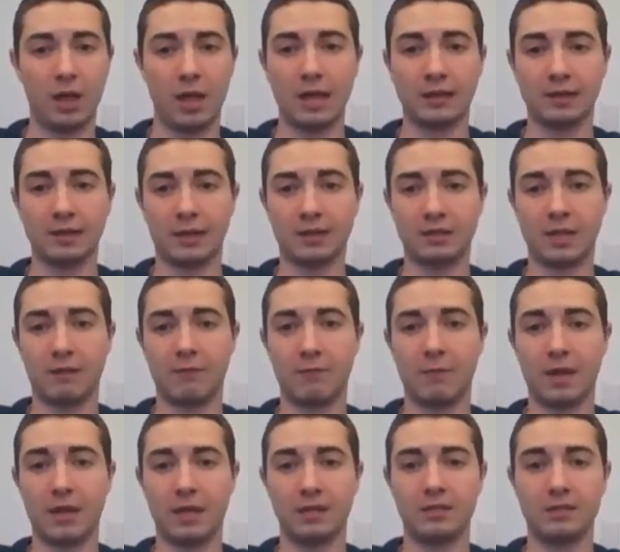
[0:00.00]
it does have
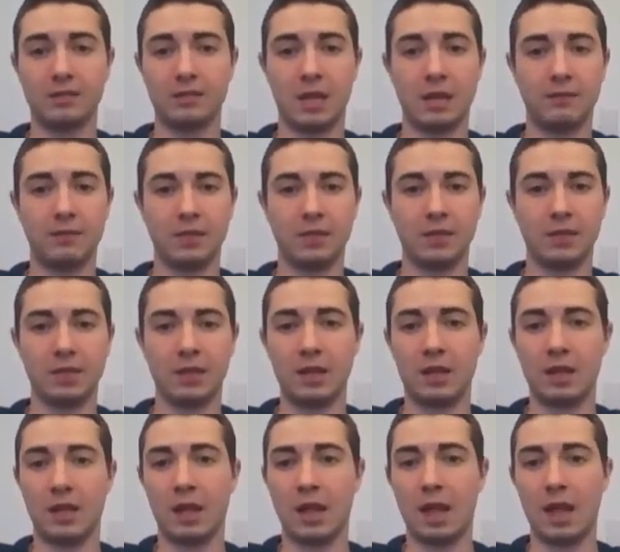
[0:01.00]
many safety
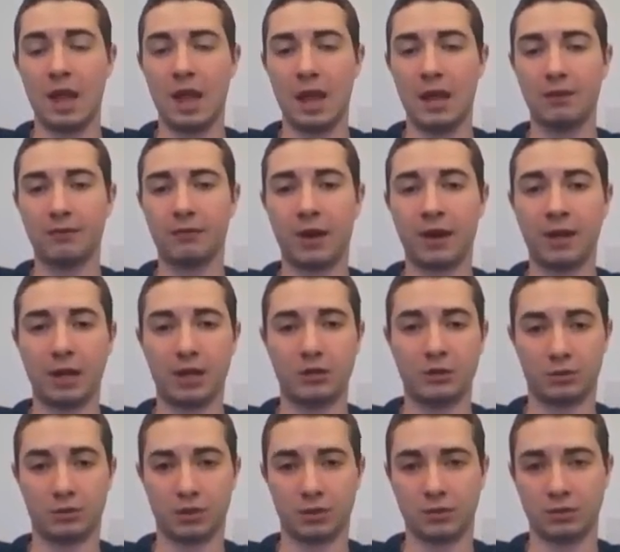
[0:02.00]
and
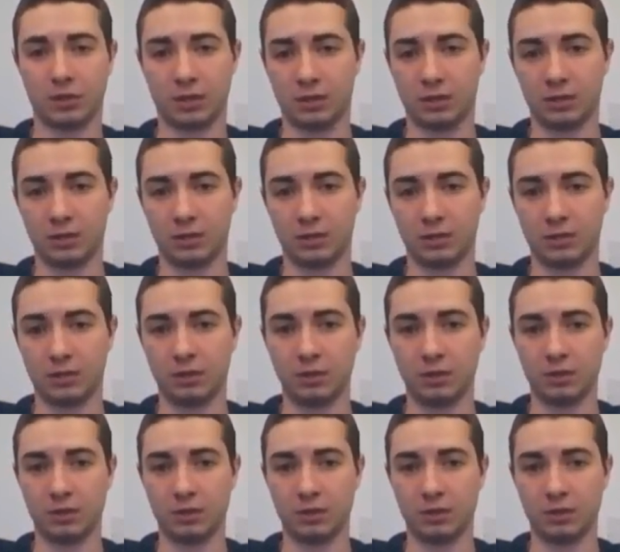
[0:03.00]
financial concerns.